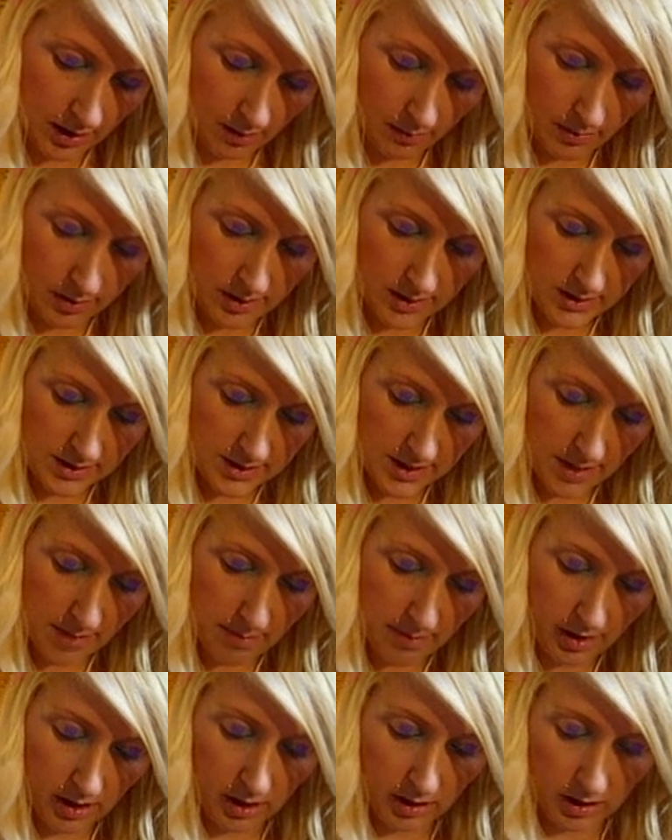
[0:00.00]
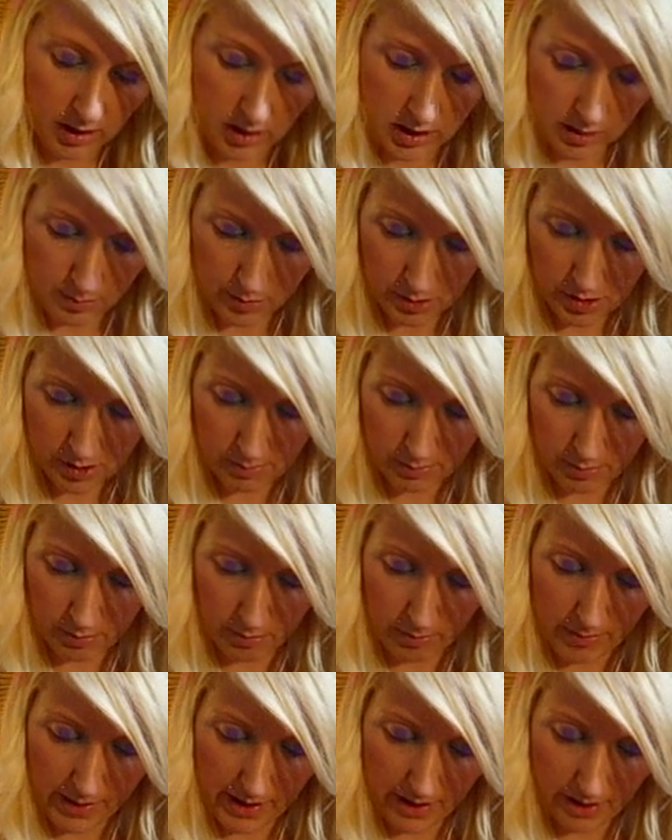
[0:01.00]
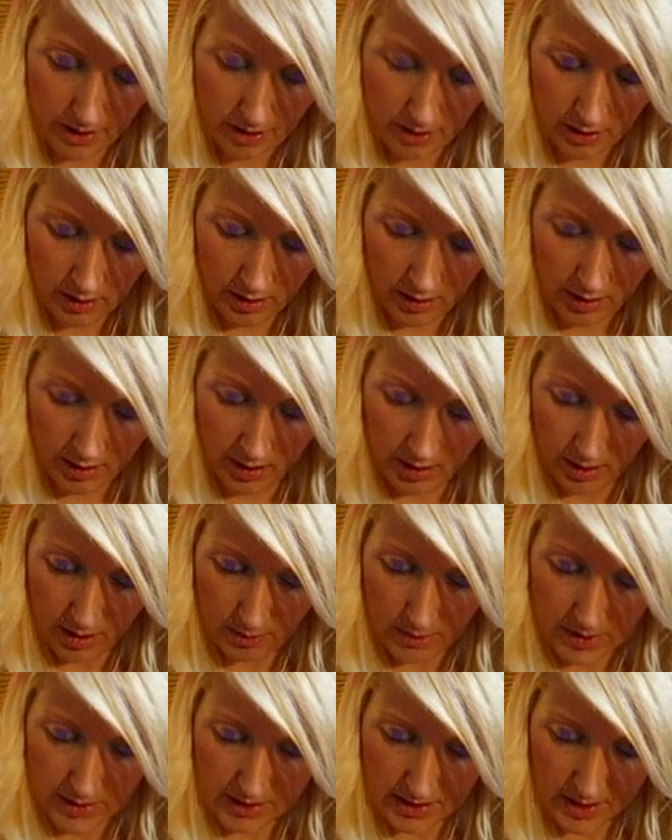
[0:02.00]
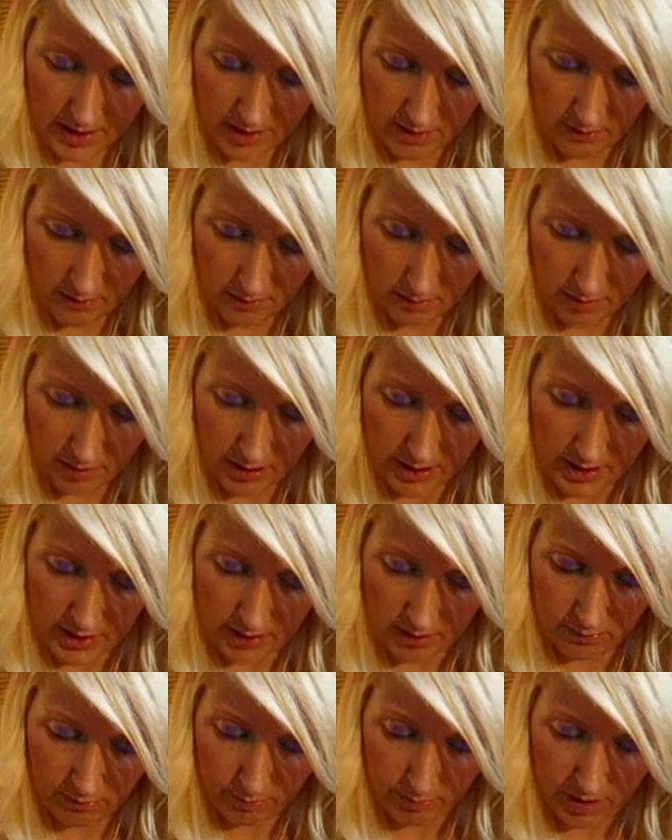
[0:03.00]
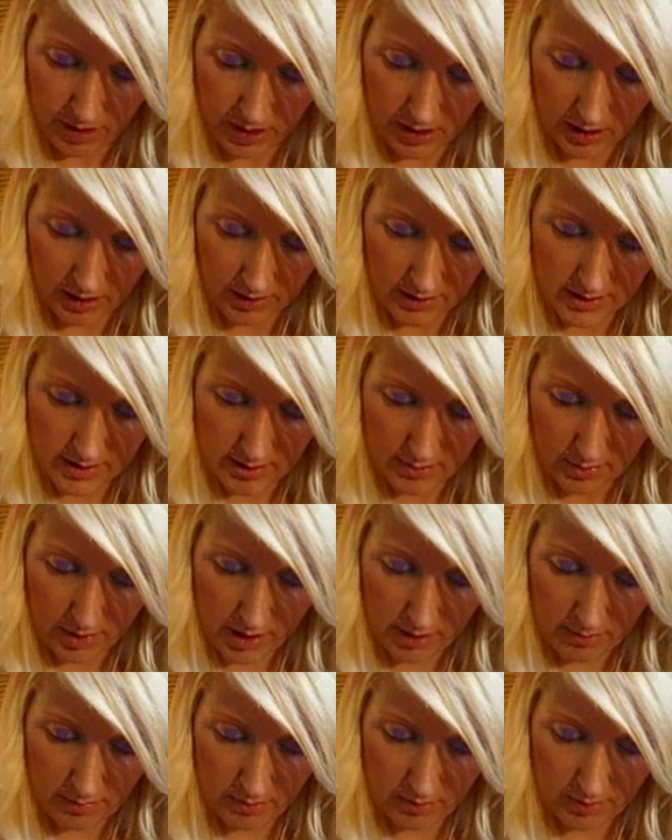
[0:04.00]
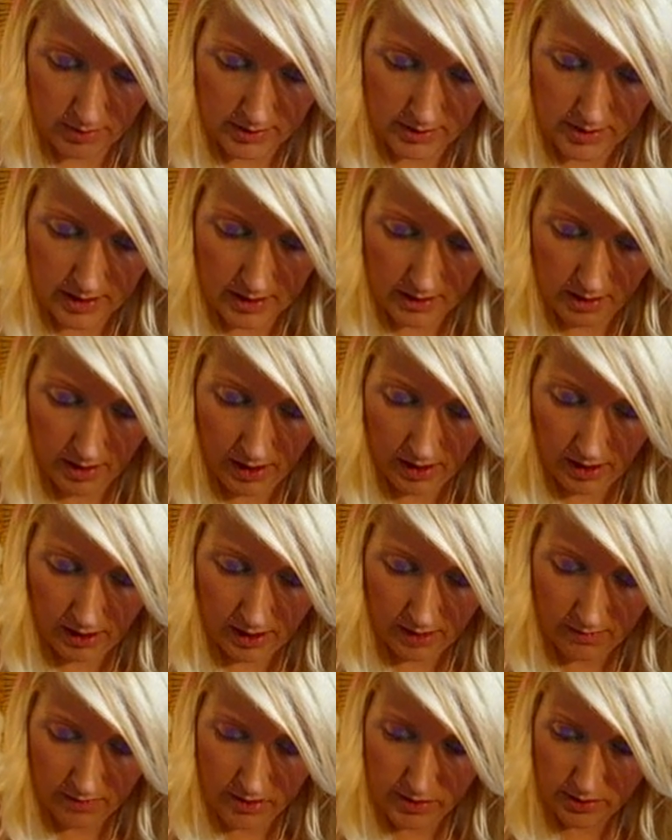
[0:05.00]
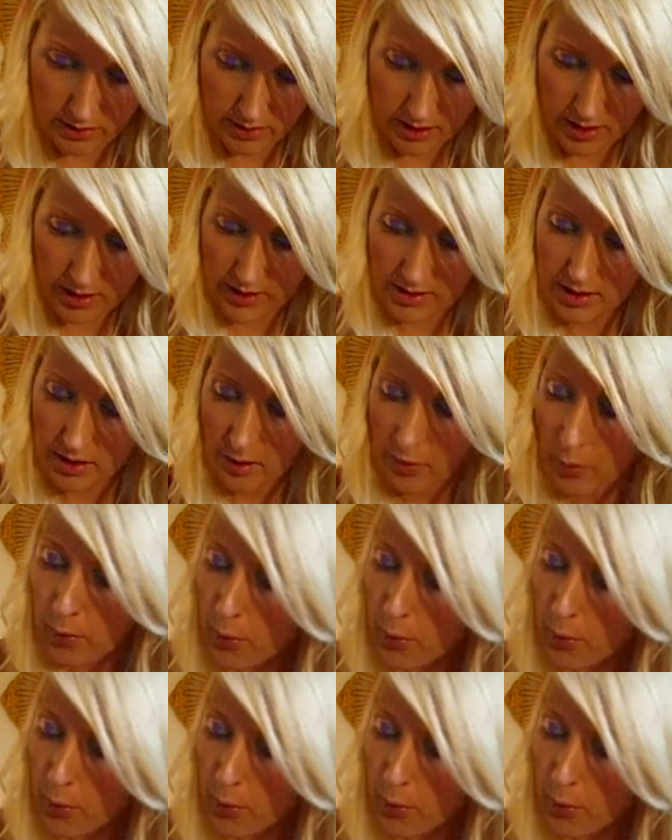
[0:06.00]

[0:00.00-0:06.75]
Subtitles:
I want to say pinkish purple, but it's kind of a blend of pinks, purples, and then it gives you this